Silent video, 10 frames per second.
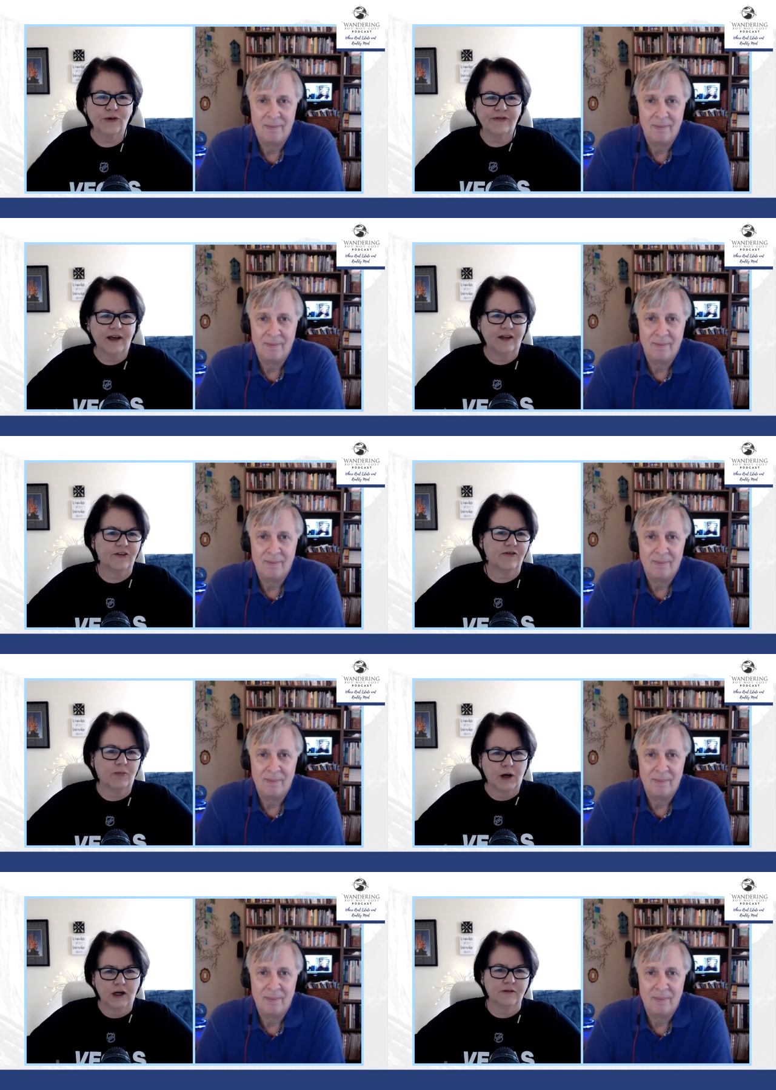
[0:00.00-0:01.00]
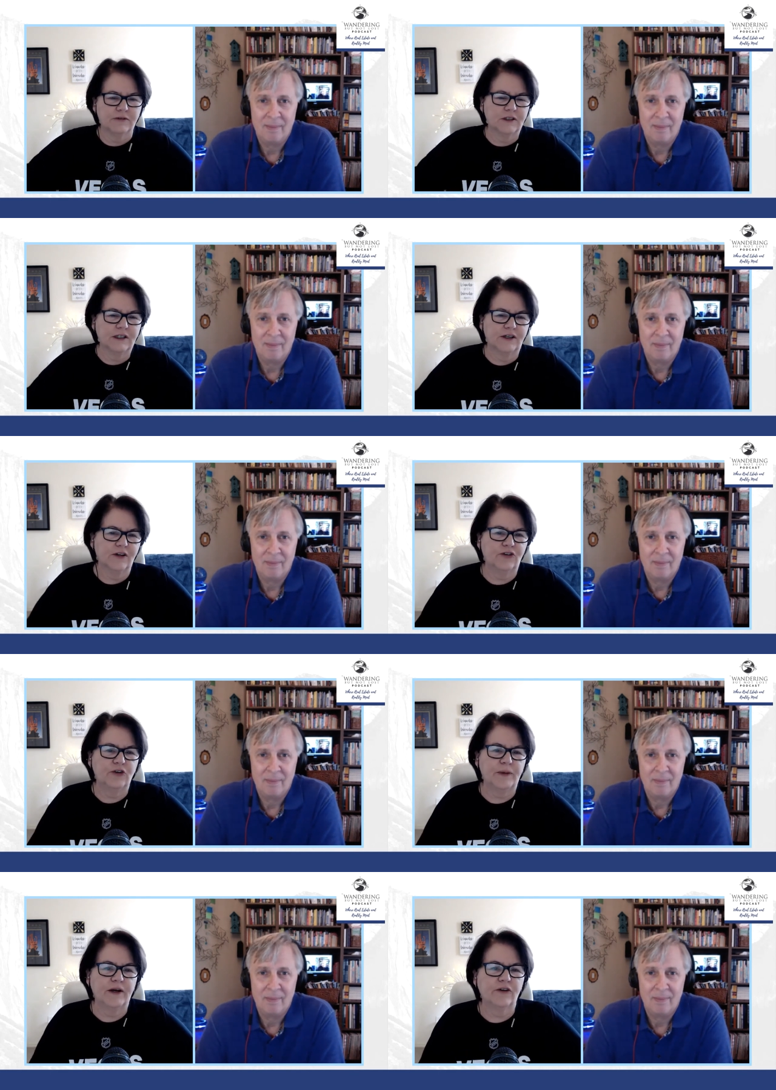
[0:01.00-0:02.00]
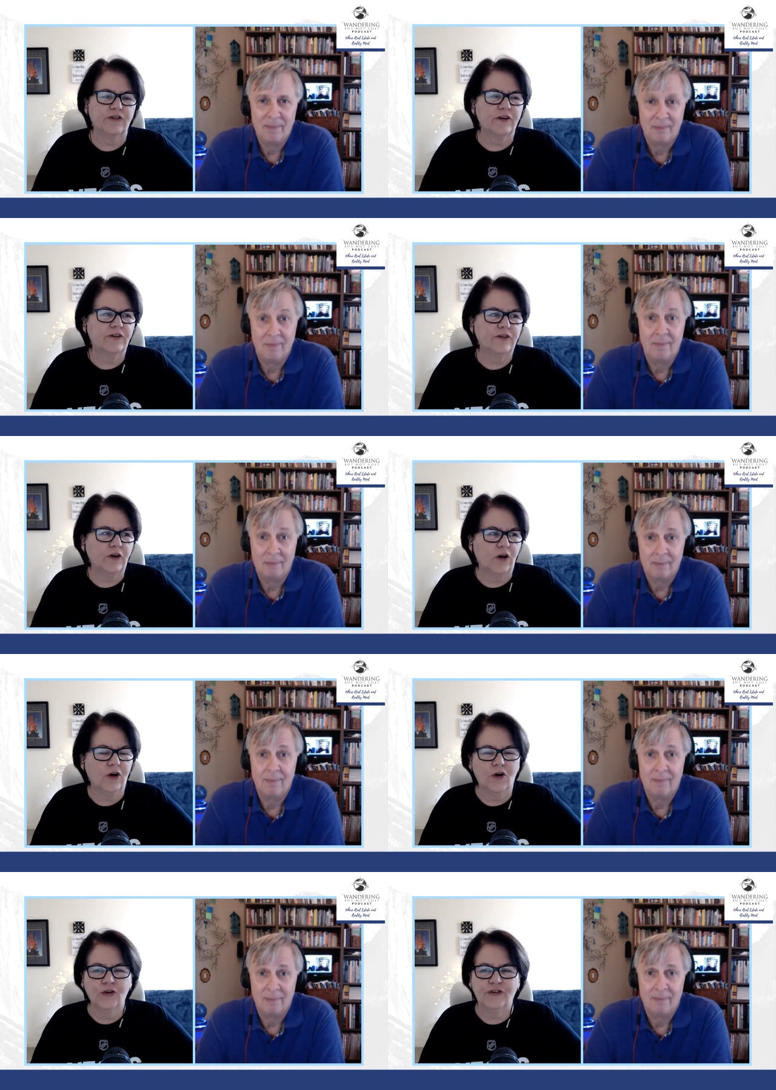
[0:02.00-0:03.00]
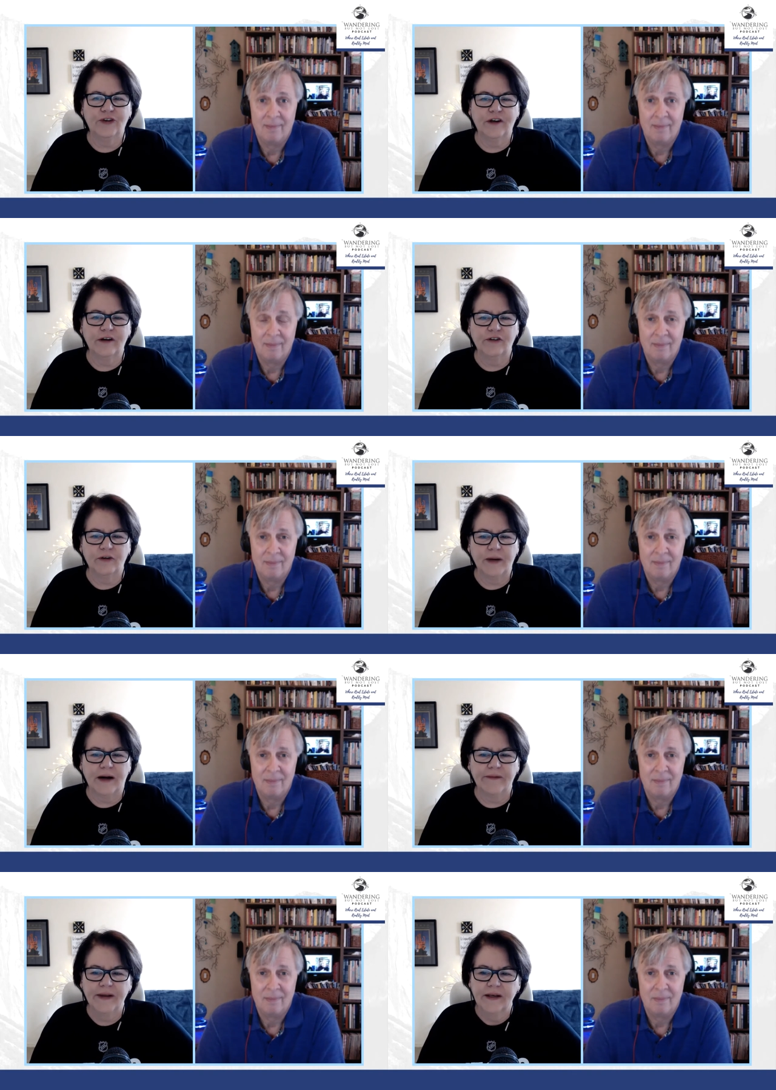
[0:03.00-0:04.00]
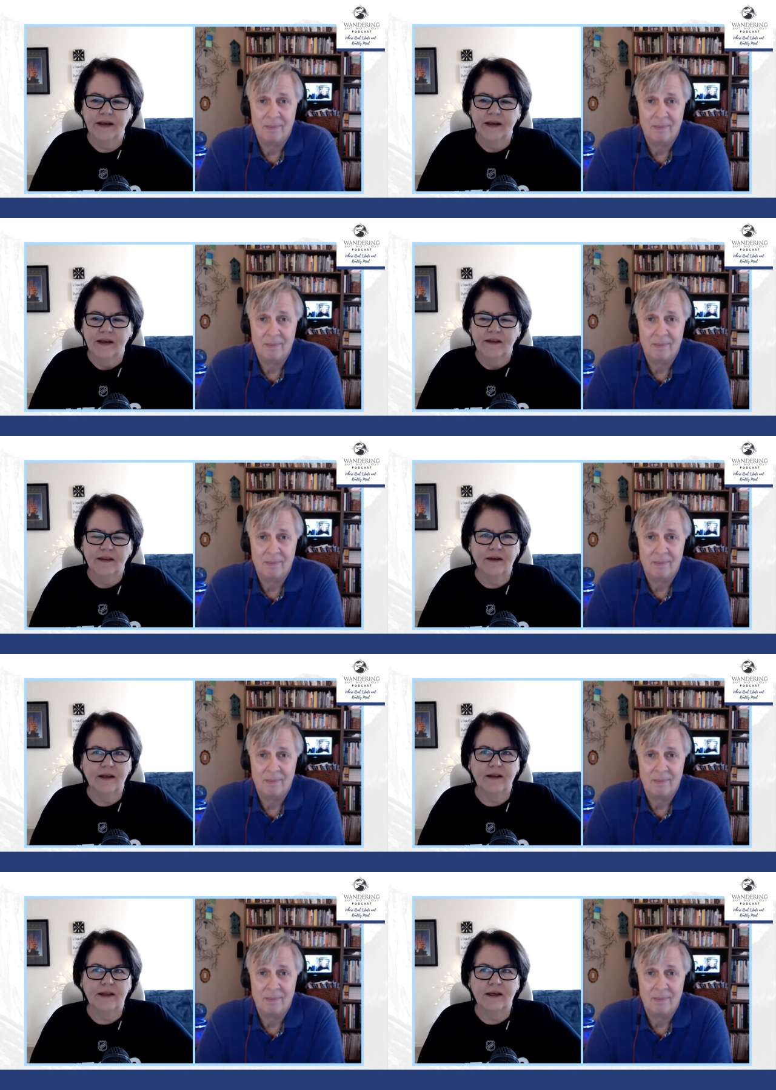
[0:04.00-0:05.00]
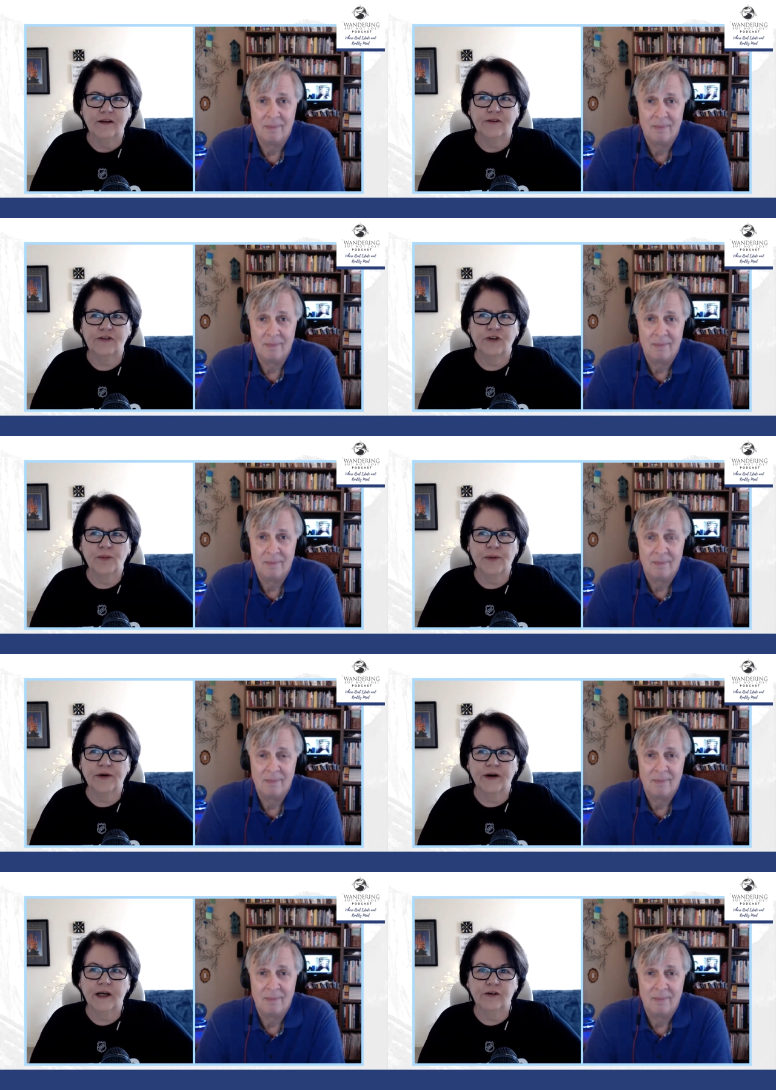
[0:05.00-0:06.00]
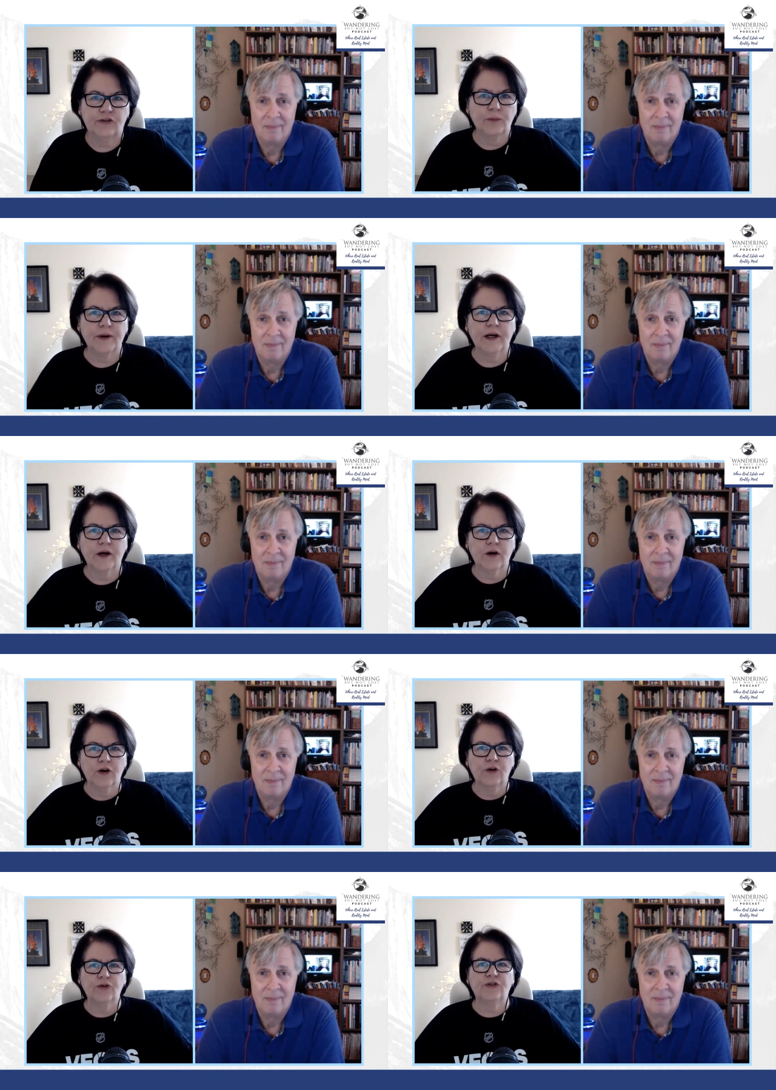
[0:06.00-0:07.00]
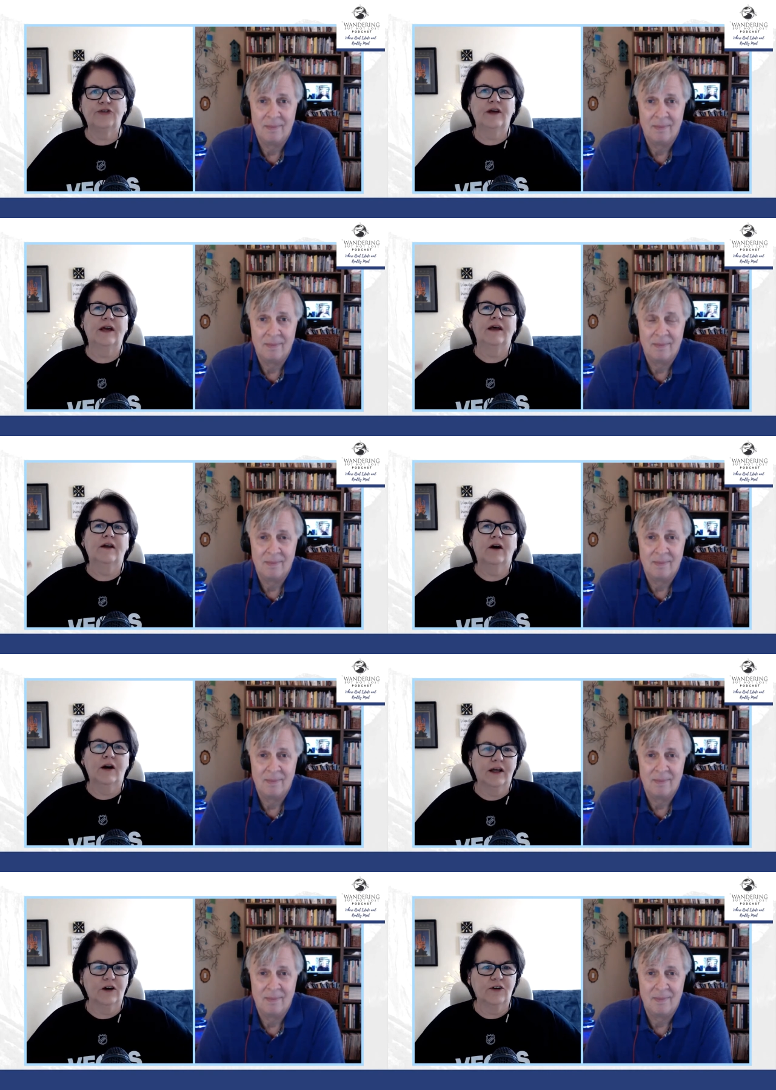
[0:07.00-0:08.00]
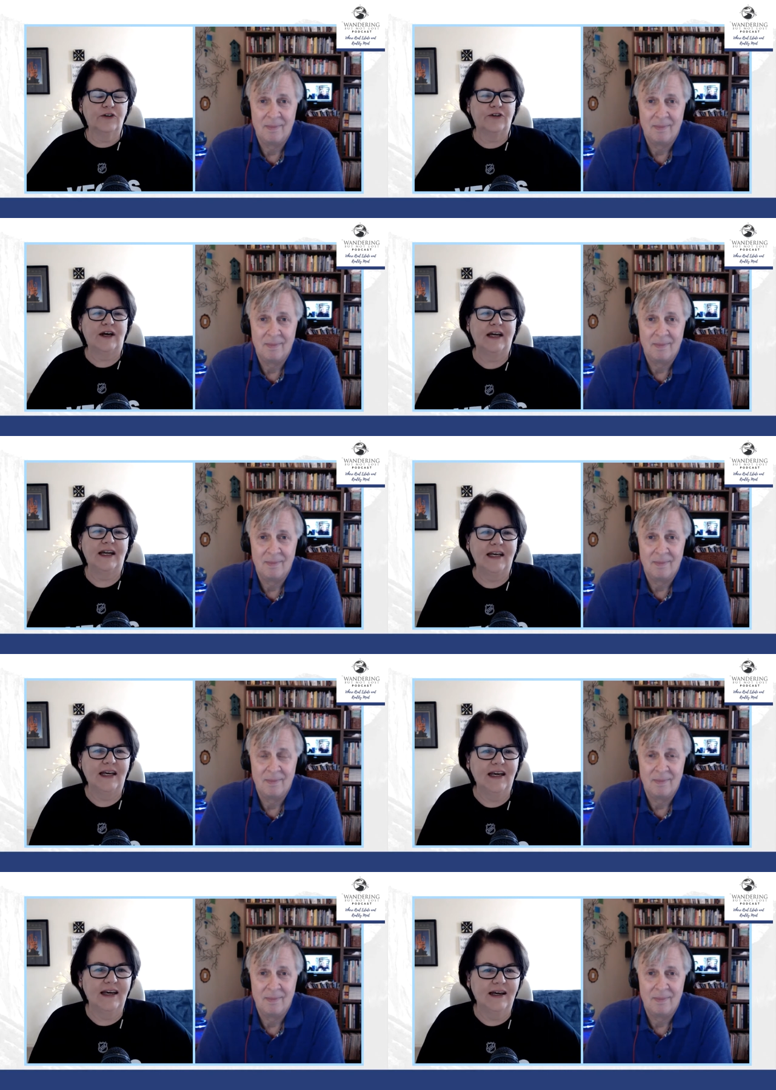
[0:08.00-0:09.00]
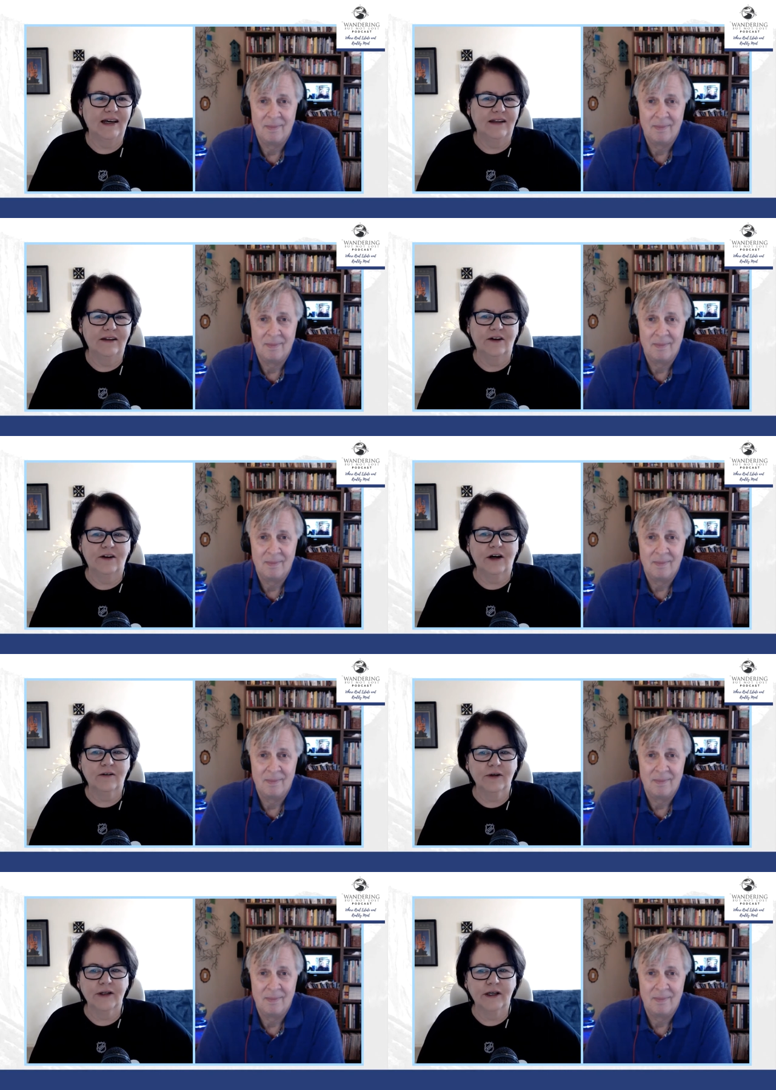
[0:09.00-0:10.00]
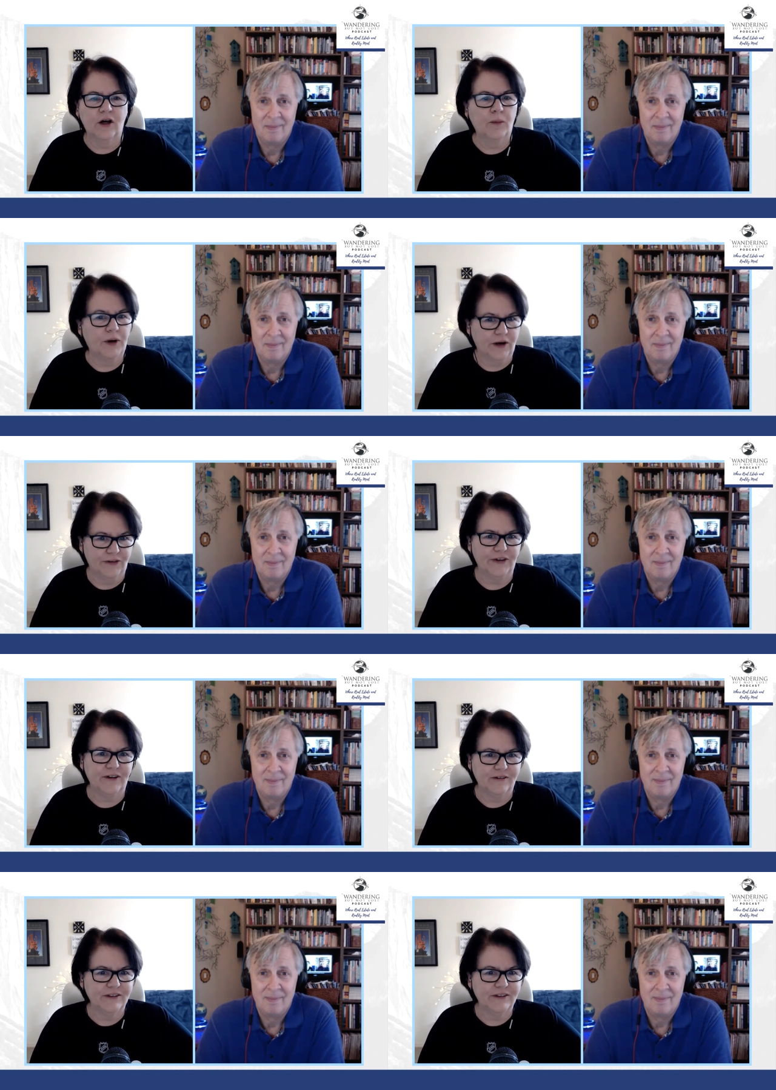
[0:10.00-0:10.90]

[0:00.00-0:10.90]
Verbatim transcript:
Speaker 1: we're fans of Marvel and all the superheroes, so this is a whole series about the the super superheroes and are in our society, and they're not really all positive